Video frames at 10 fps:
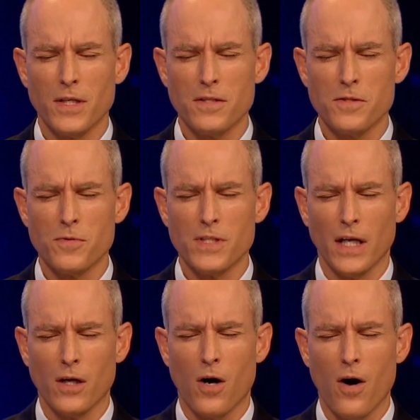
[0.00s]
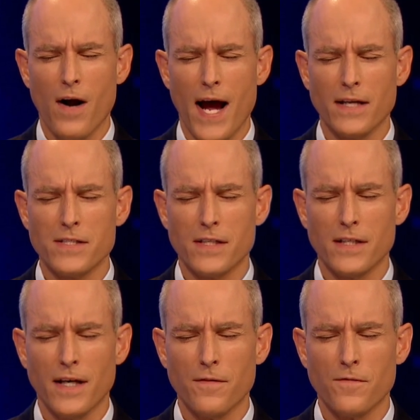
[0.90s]
else was in a car
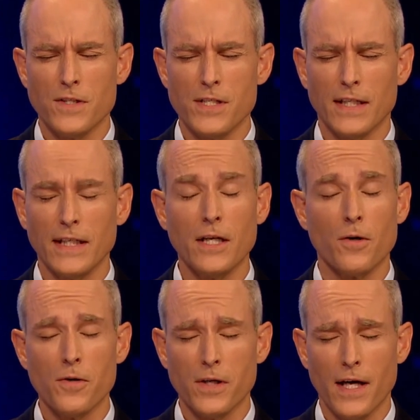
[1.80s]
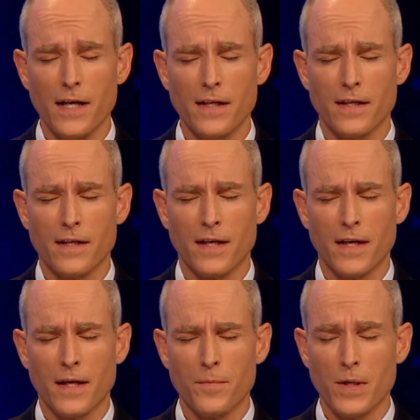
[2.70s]
accident, and physically you're okay,
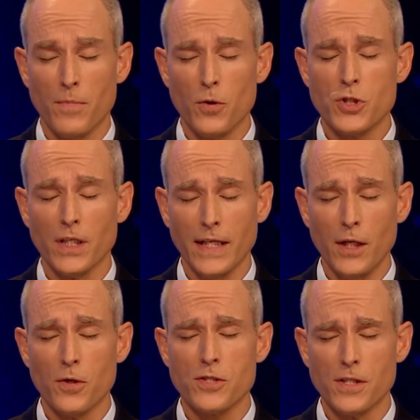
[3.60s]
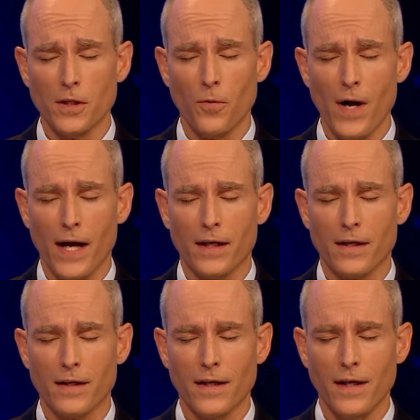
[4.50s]
but emotionally you're still a wreck.
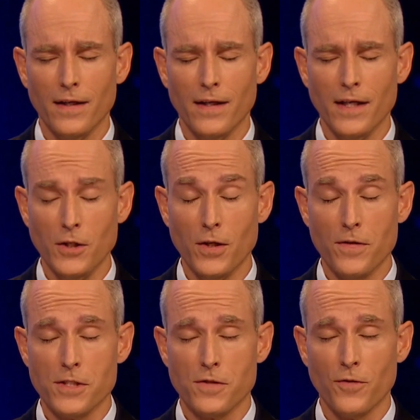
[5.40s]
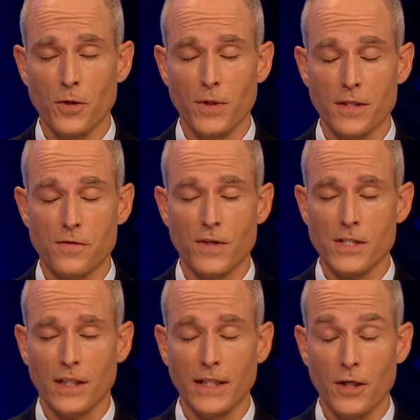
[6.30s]
And you know this is for you because
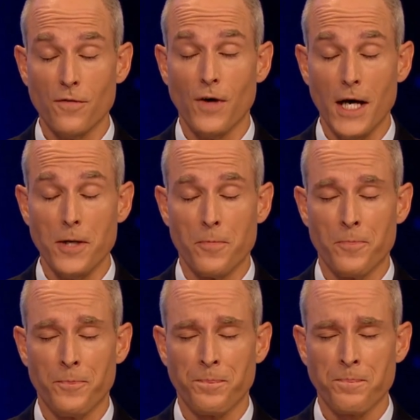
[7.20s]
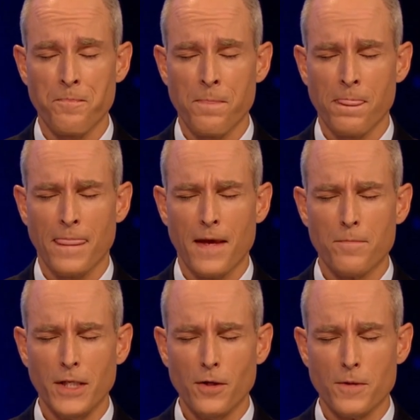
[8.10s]
physically you're fine,
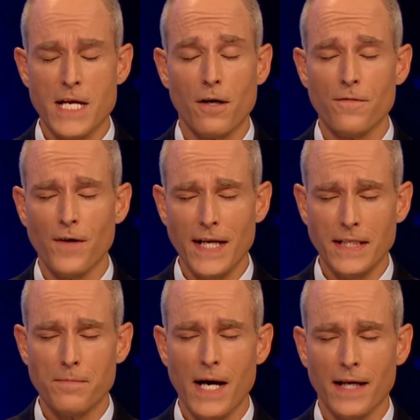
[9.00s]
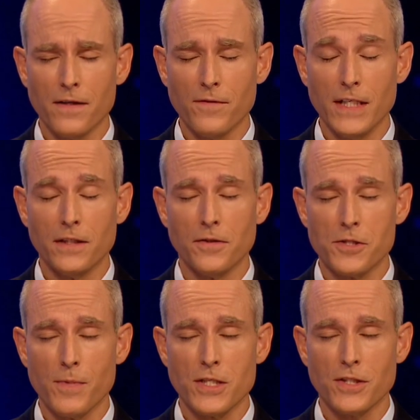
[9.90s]
but you're terrified to get back in a vehicle,
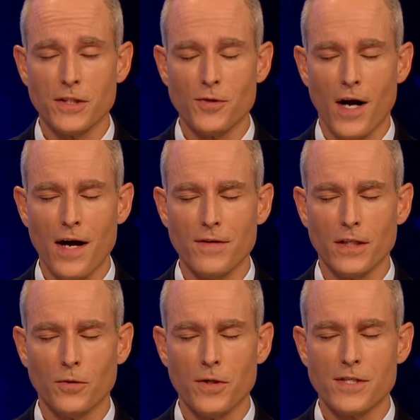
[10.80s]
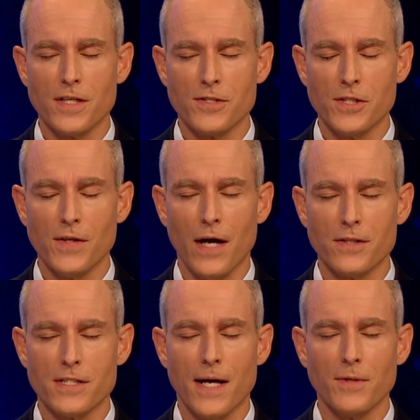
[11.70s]
especially drive. And the Lord says to you now,
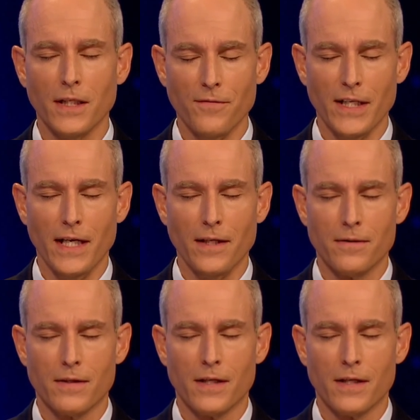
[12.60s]
it's time to live again.